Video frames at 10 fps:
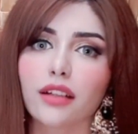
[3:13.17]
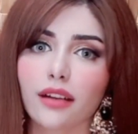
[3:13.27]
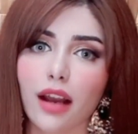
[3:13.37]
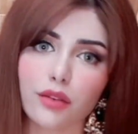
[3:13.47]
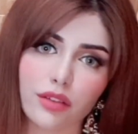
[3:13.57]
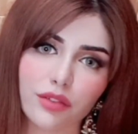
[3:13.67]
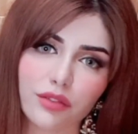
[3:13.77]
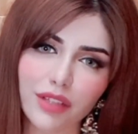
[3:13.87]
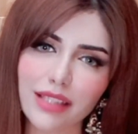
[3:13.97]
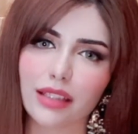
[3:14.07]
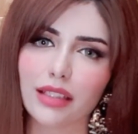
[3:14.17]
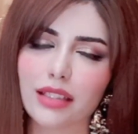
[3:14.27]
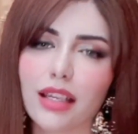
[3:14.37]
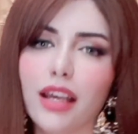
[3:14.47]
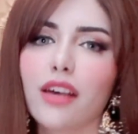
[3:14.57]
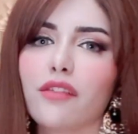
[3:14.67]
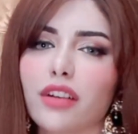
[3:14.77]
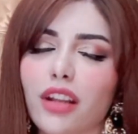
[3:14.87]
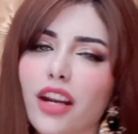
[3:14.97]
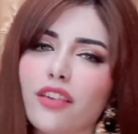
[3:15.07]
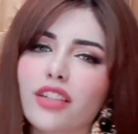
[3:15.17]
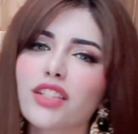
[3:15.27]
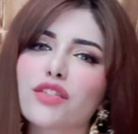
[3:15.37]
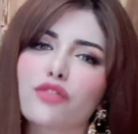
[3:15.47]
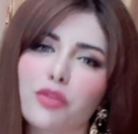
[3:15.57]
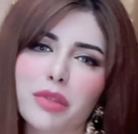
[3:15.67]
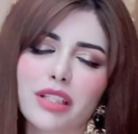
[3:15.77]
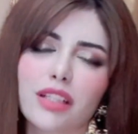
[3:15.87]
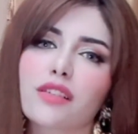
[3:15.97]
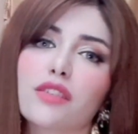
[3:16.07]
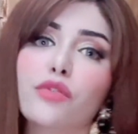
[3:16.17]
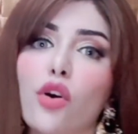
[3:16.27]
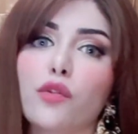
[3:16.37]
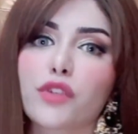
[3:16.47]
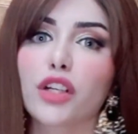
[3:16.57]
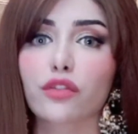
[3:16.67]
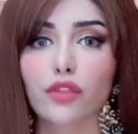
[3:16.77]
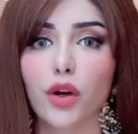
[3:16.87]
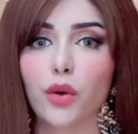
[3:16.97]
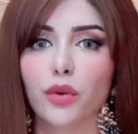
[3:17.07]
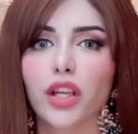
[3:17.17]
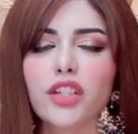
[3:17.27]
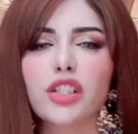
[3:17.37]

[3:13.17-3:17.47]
Now, the reason is, when Aries woman is evolved and grown,